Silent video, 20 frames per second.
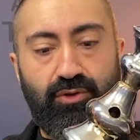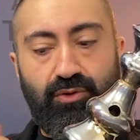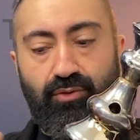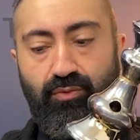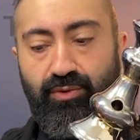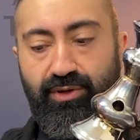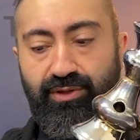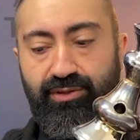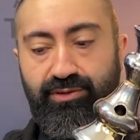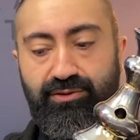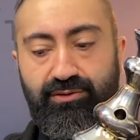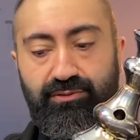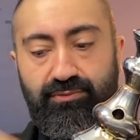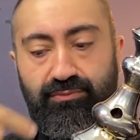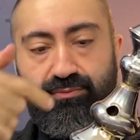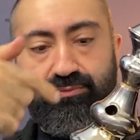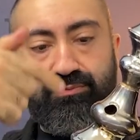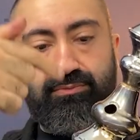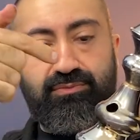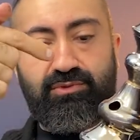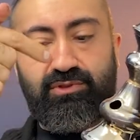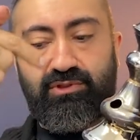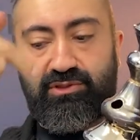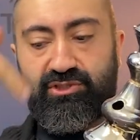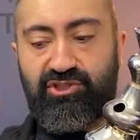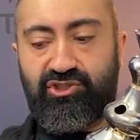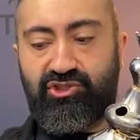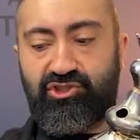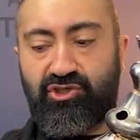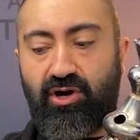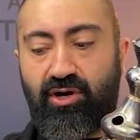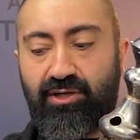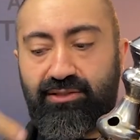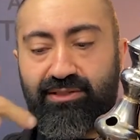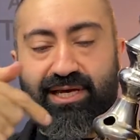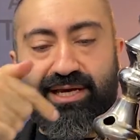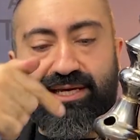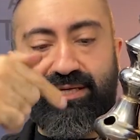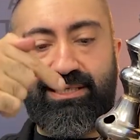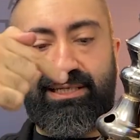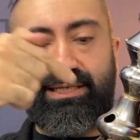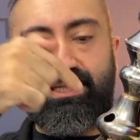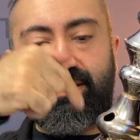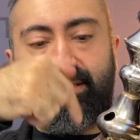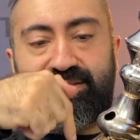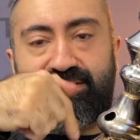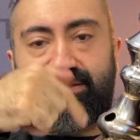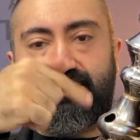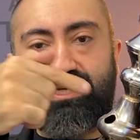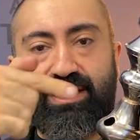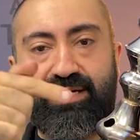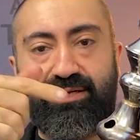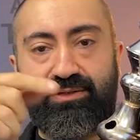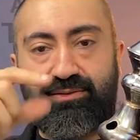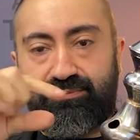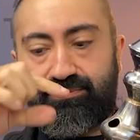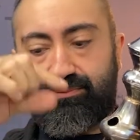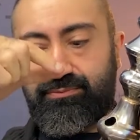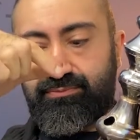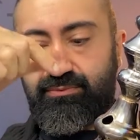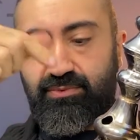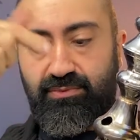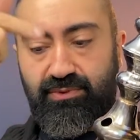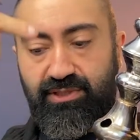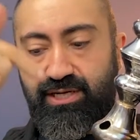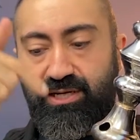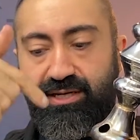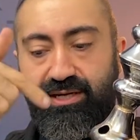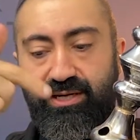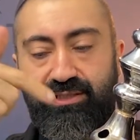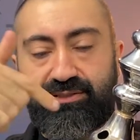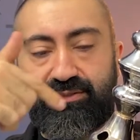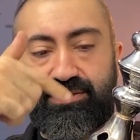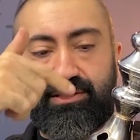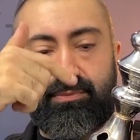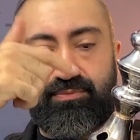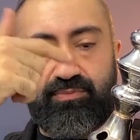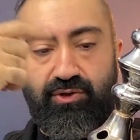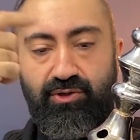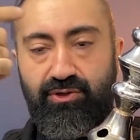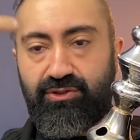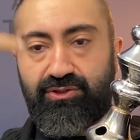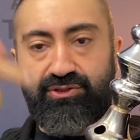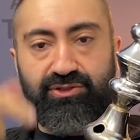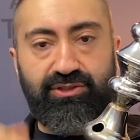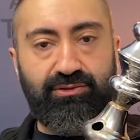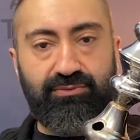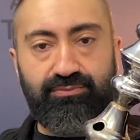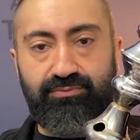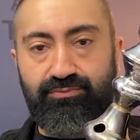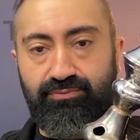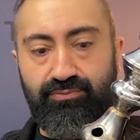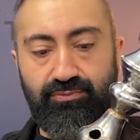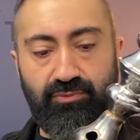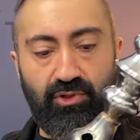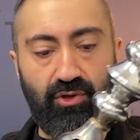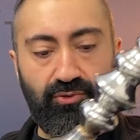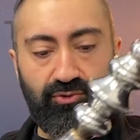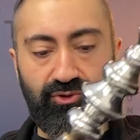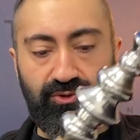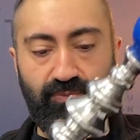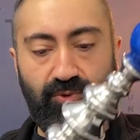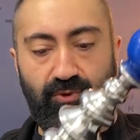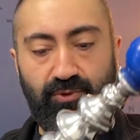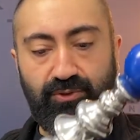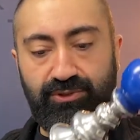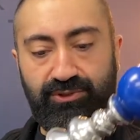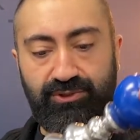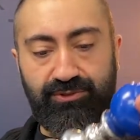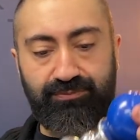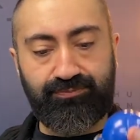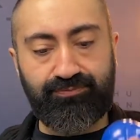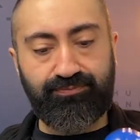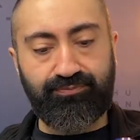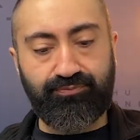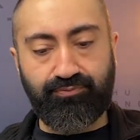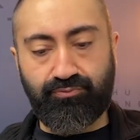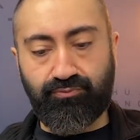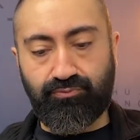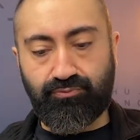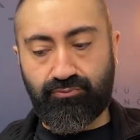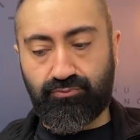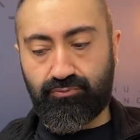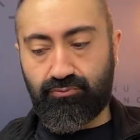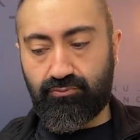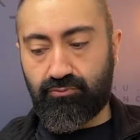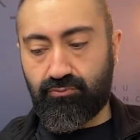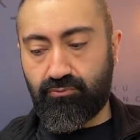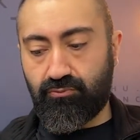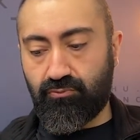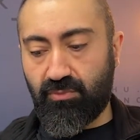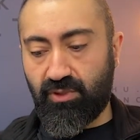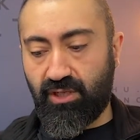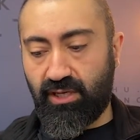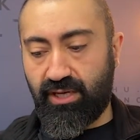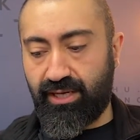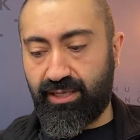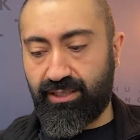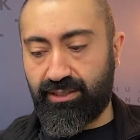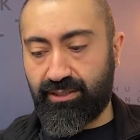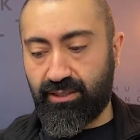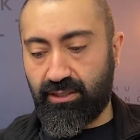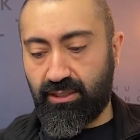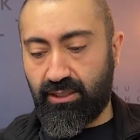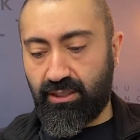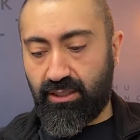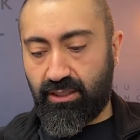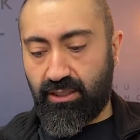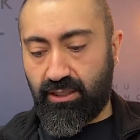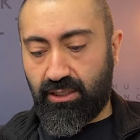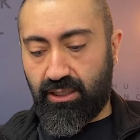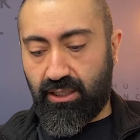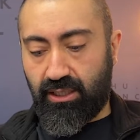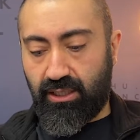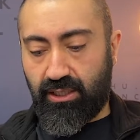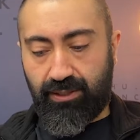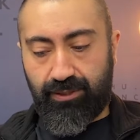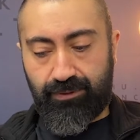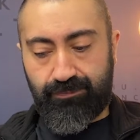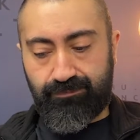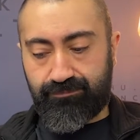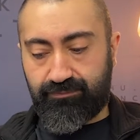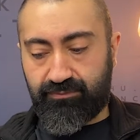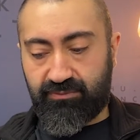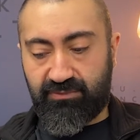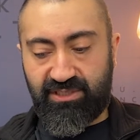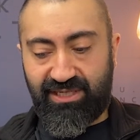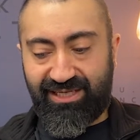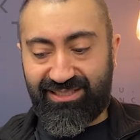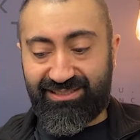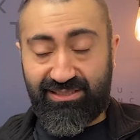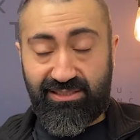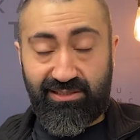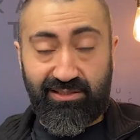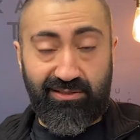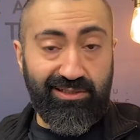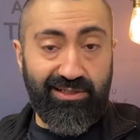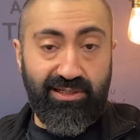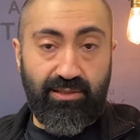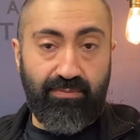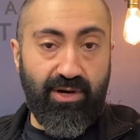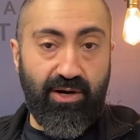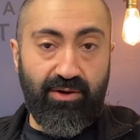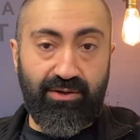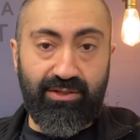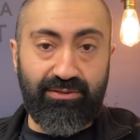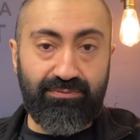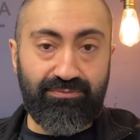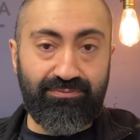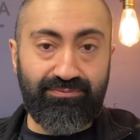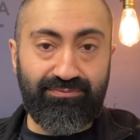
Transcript: with straw-like leads that connect to the purge and hose ports, and that's literally about it.